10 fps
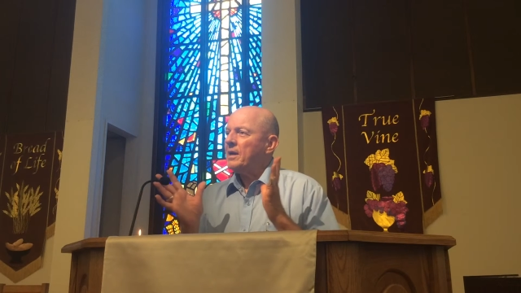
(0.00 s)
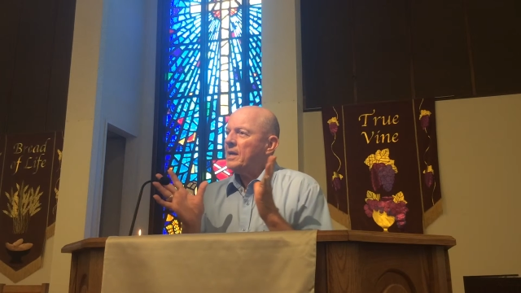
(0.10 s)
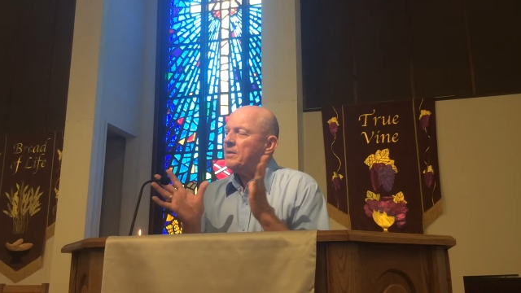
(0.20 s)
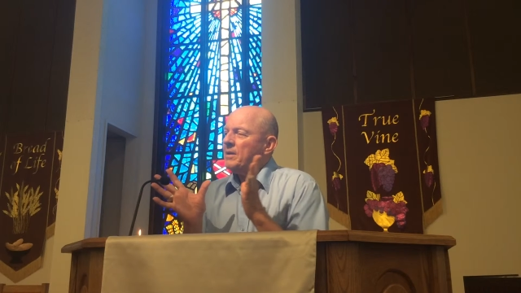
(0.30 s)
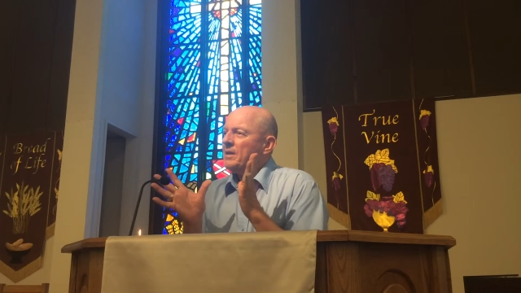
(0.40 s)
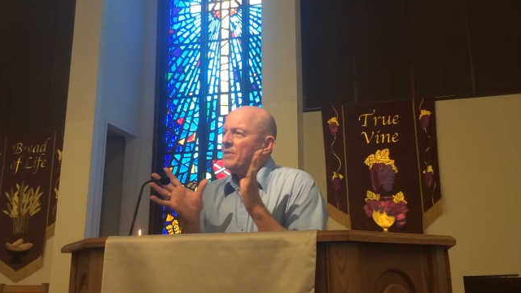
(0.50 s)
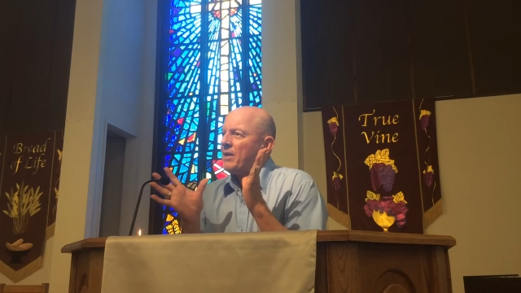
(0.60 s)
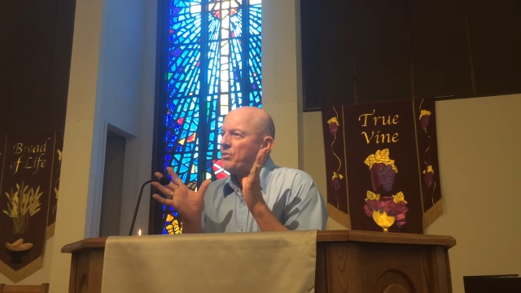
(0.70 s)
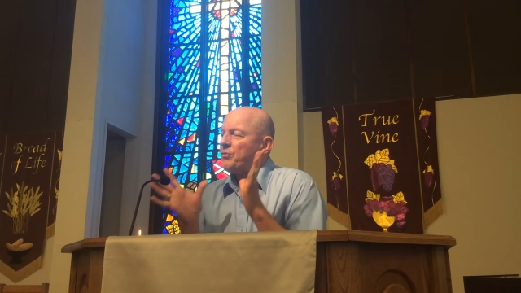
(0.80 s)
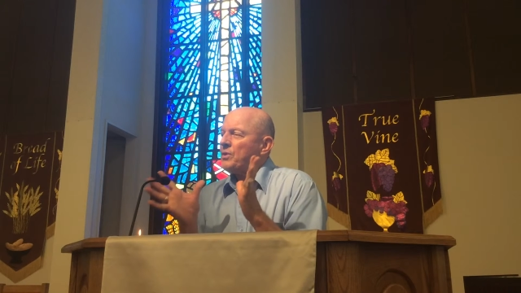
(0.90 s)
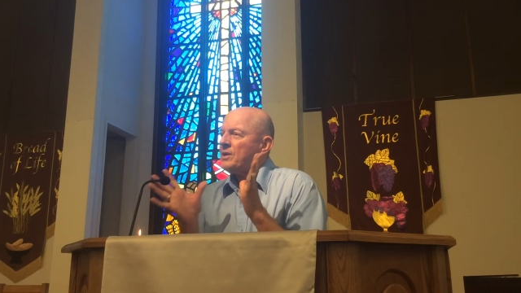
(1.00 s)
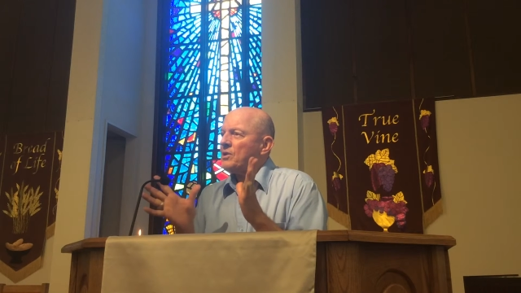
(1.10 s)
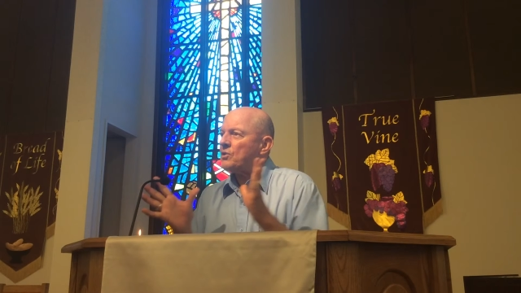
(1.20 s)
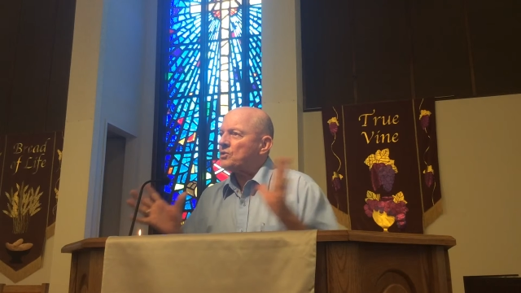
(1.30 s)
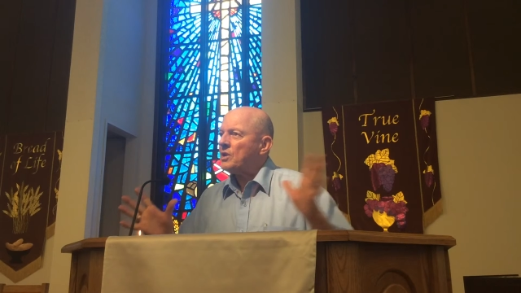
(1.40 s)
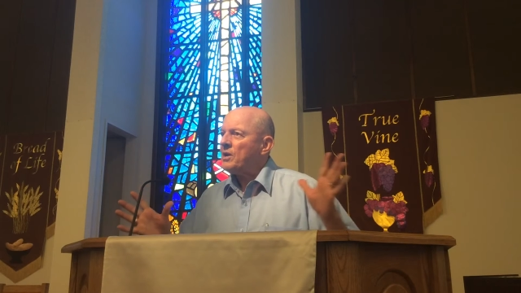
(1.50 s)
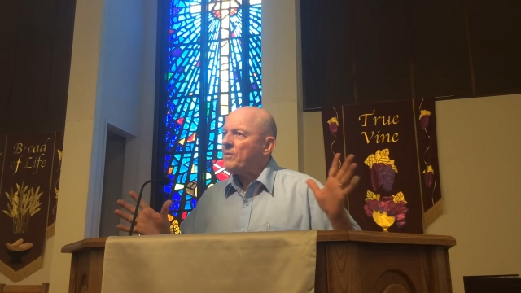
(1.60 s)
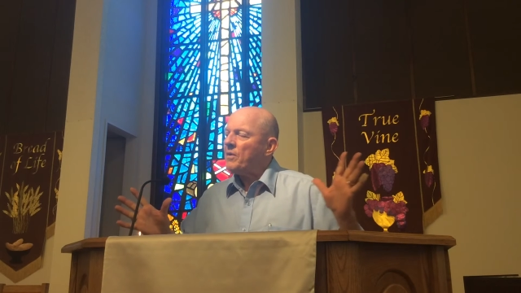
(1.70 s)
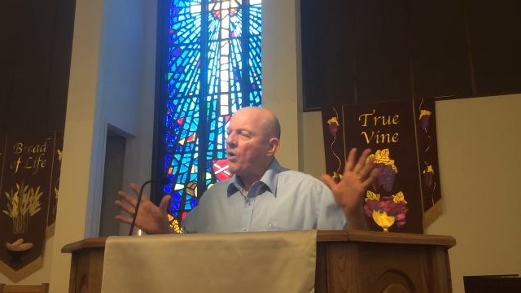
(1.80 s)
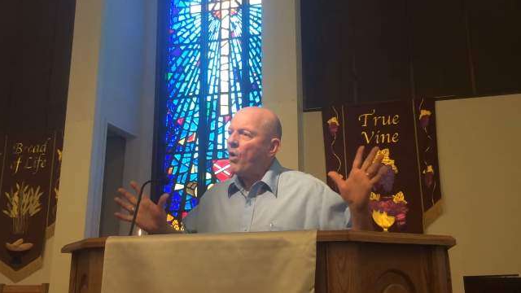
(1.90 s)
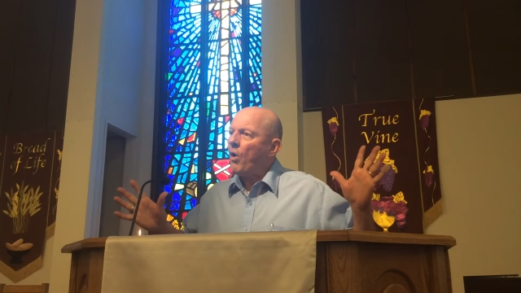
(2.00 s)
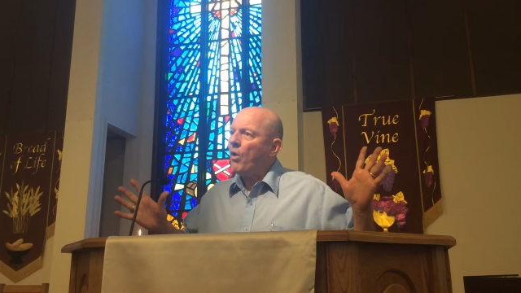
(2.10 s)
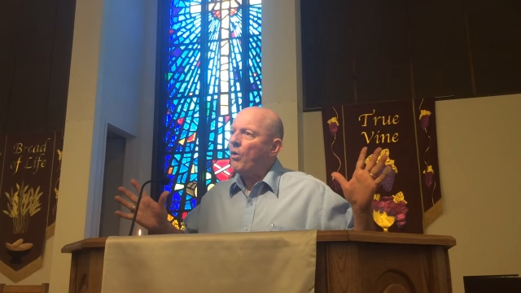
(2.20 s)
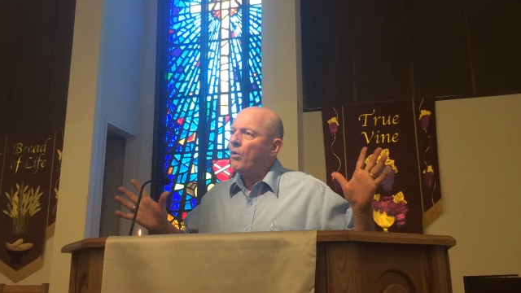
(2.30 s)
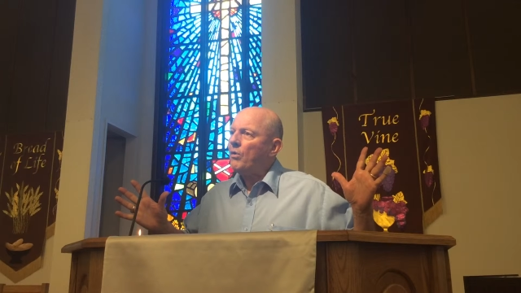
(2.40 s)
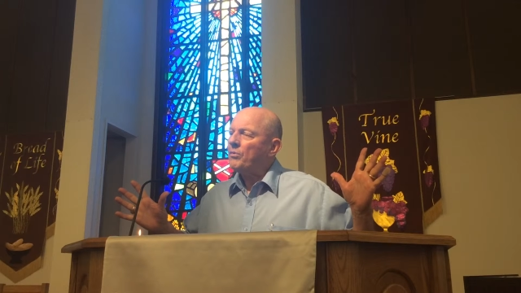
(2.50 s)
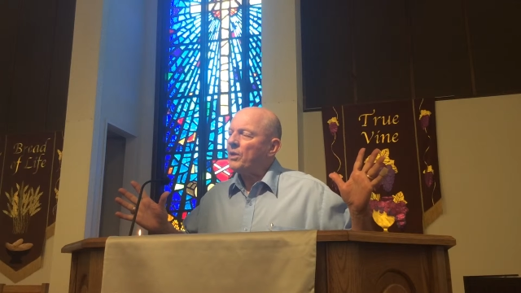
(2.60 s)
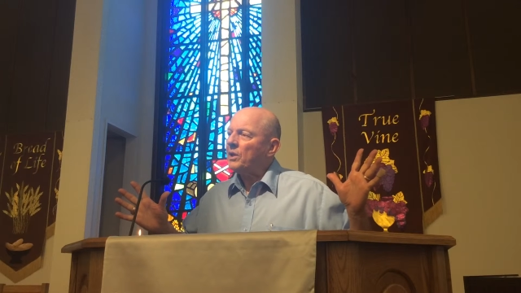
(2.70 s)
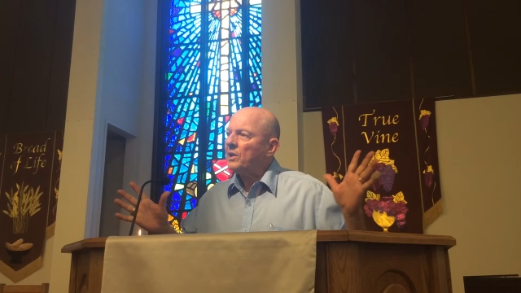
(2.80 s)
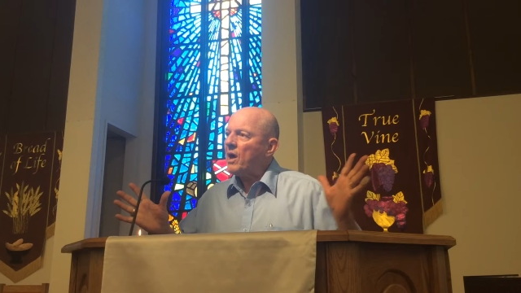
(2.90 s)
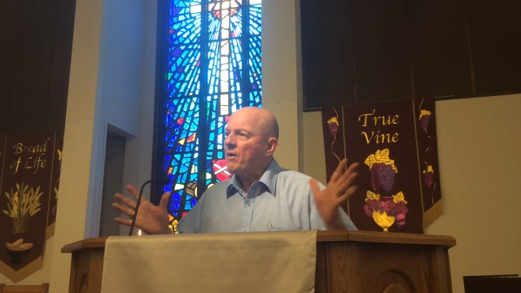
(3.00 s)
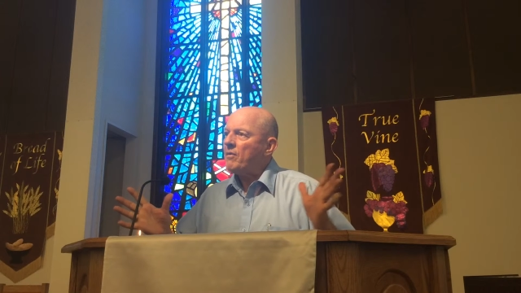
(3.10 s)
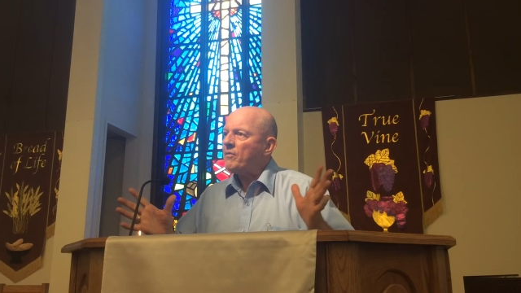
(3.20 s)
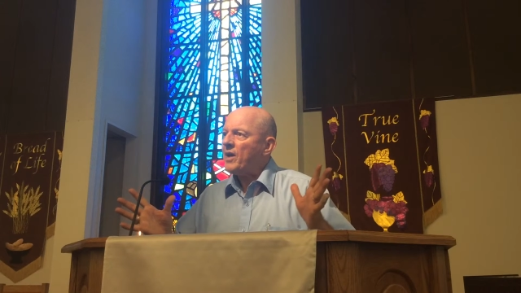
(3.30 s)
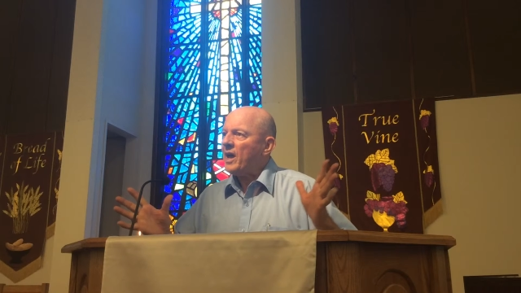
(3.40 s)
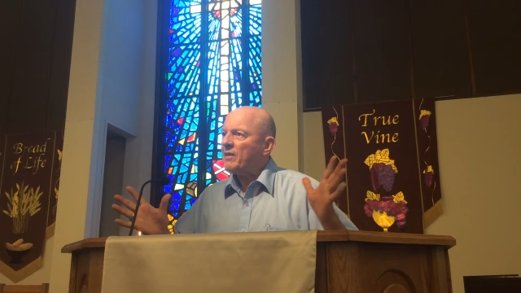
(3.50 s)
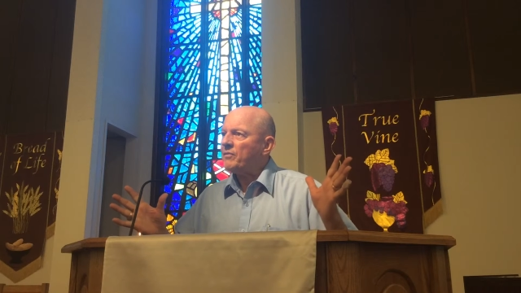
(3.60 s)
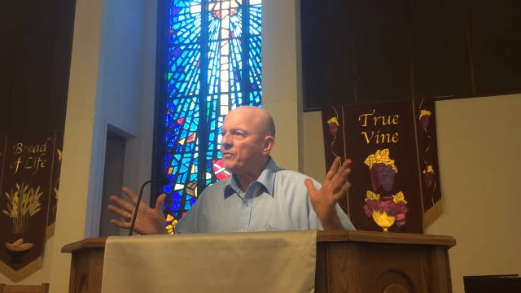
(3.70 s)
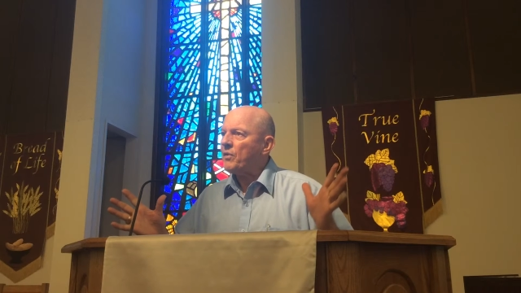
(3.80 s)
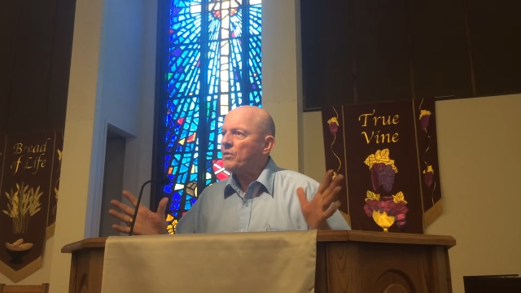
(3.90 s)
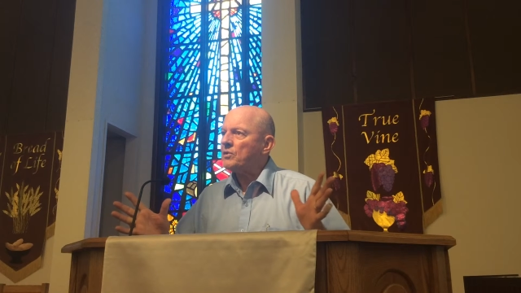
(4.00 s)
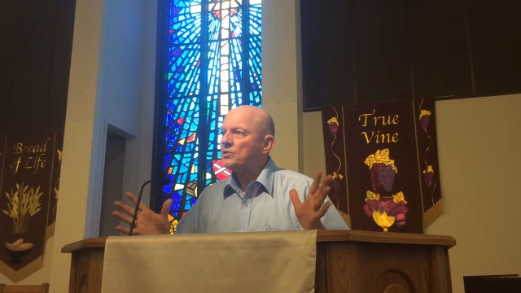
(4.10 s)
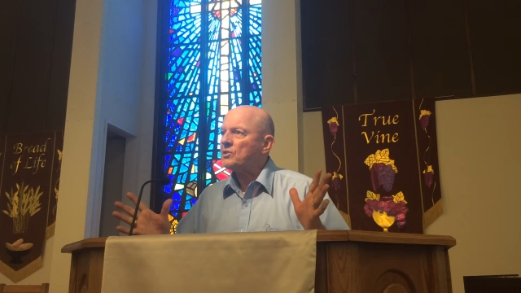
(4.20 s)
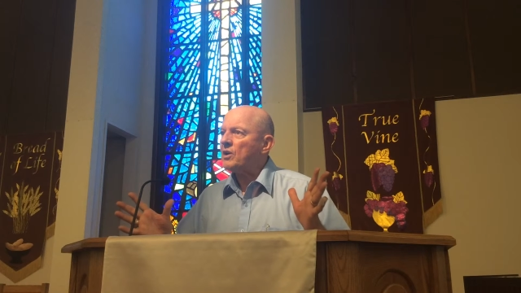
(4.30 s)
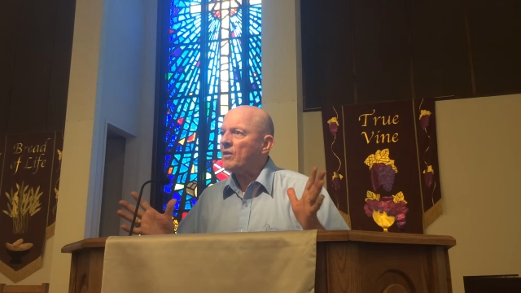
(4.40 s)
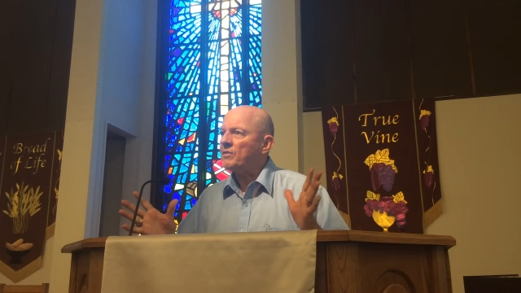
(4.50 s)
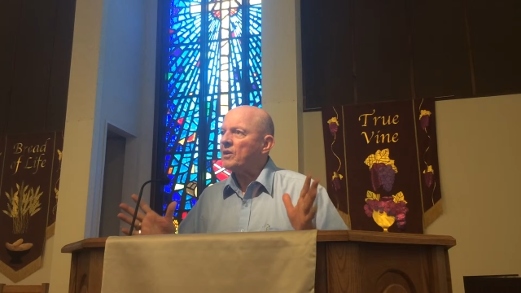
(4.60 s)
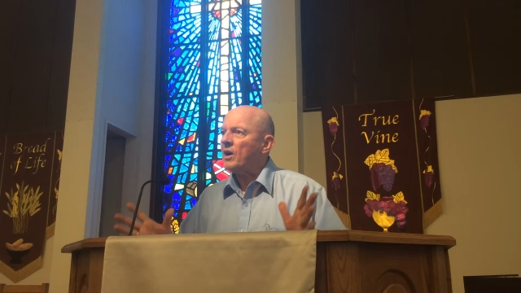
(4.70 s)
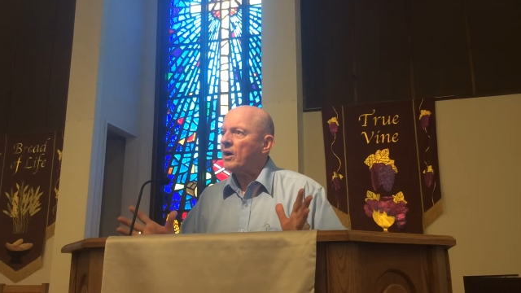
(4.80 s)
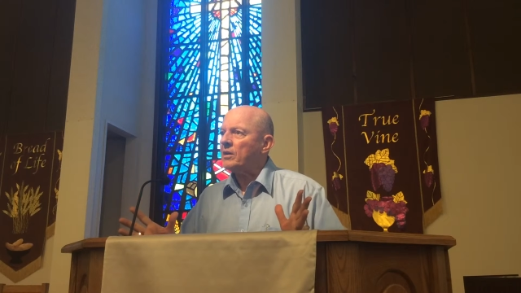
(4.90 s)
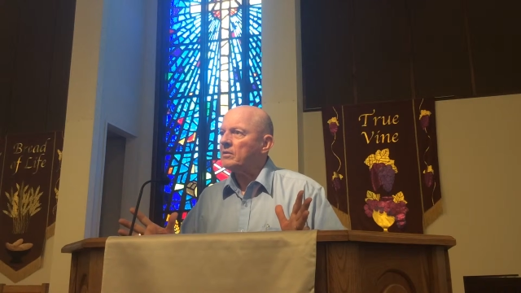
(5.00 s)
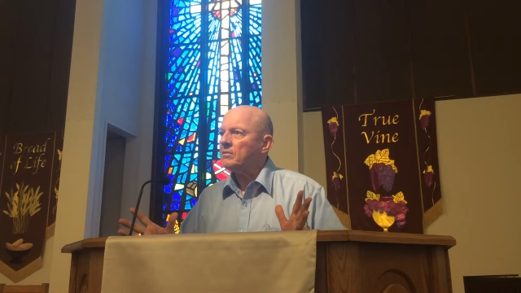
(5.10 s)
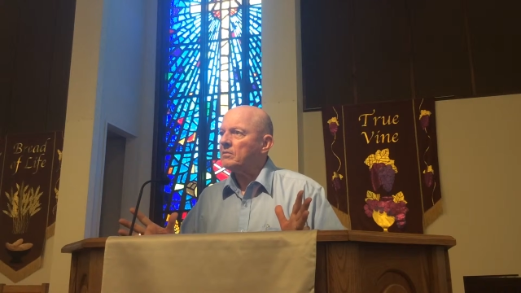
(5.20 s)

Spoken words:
In that 3 years, all the love and focus of God